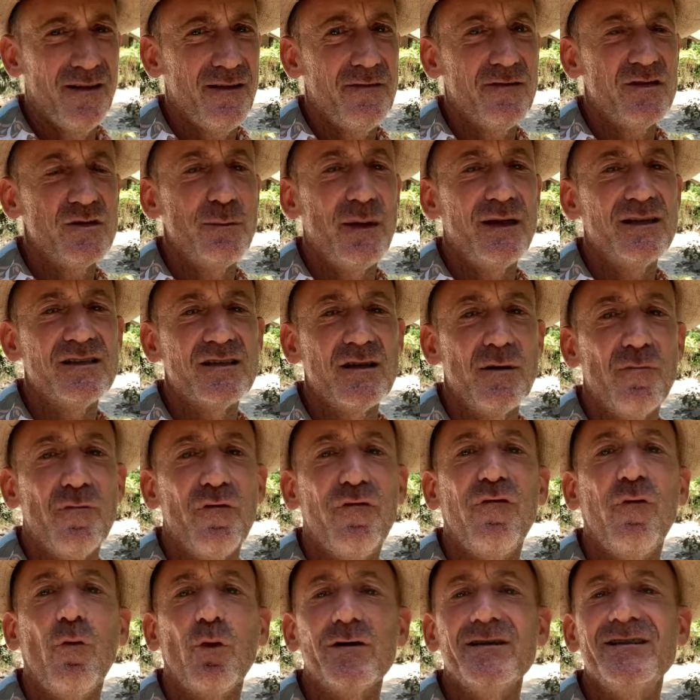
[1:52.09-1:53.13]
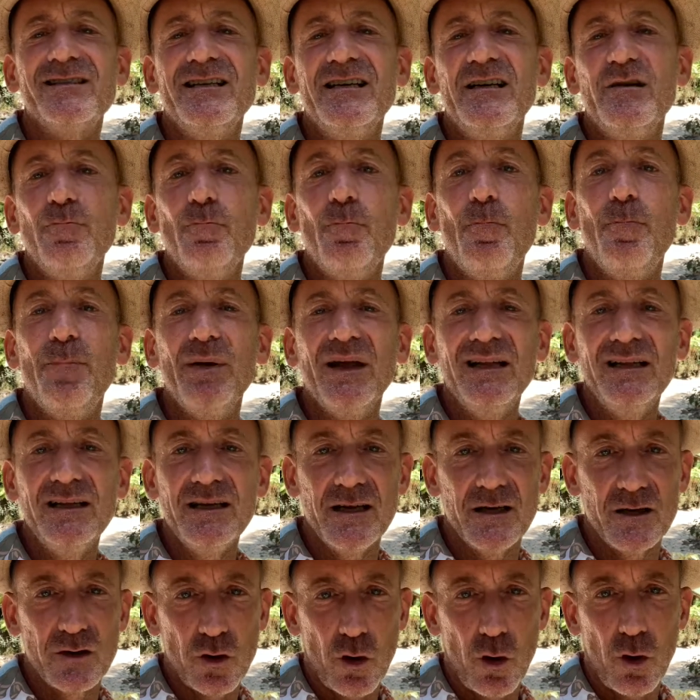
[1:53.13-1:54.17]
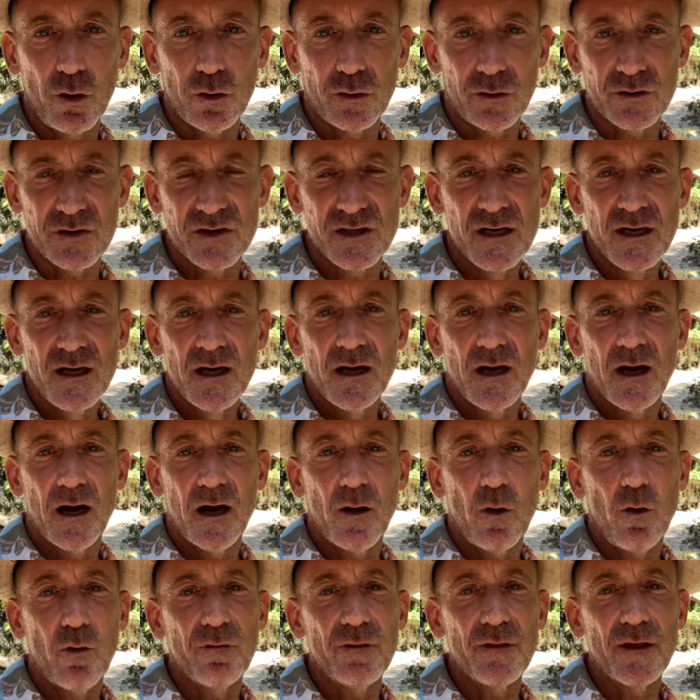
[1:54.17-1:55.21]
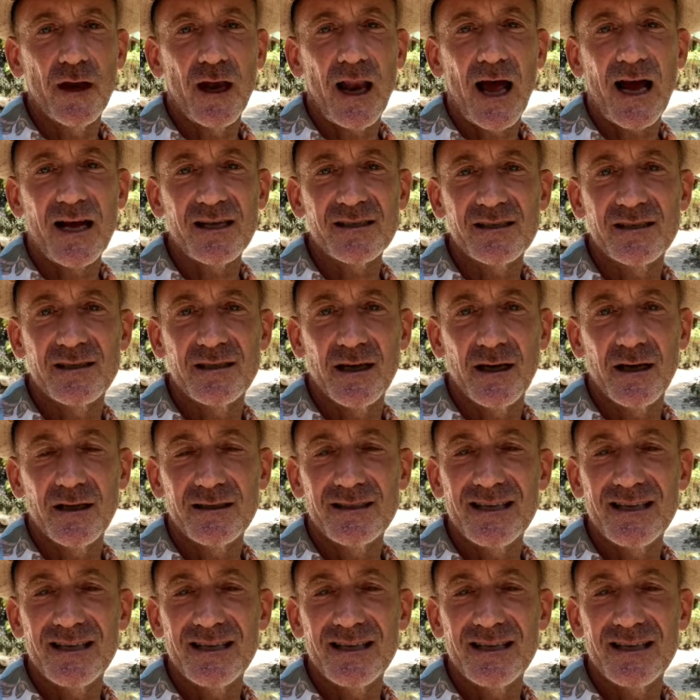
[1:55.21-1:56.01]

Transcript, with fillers: they've spent some fourteen billion dollars uh, over the last uh,